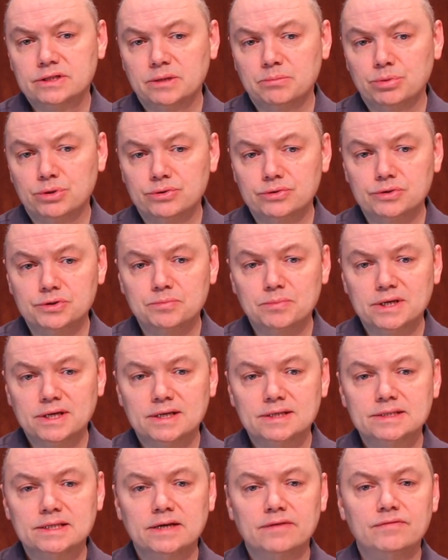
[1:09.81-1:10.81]
produce
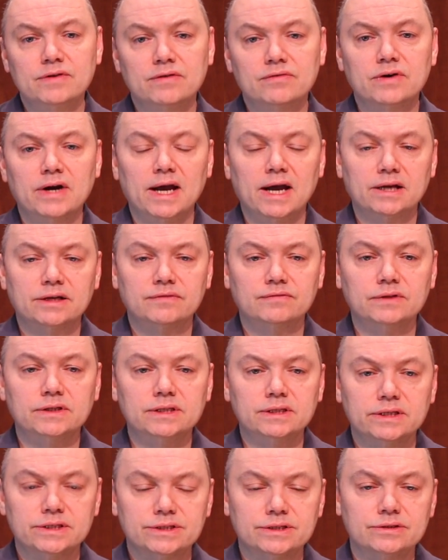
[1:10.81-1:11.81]
because they have never actively
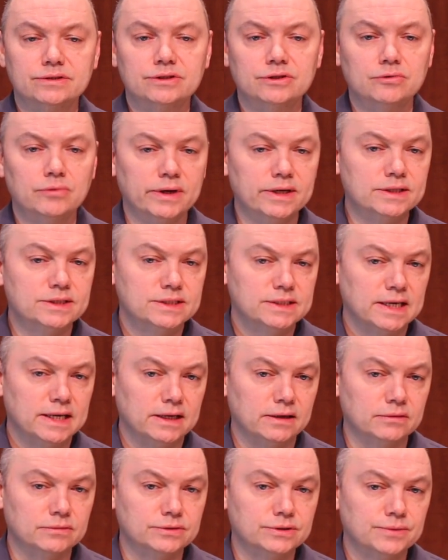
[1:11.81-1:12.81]
listened to great
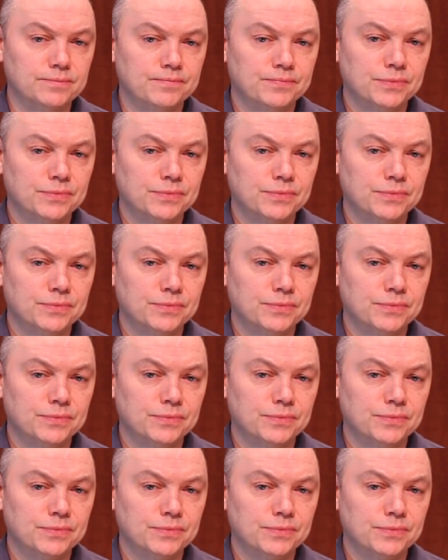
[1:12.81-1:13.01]
sounds.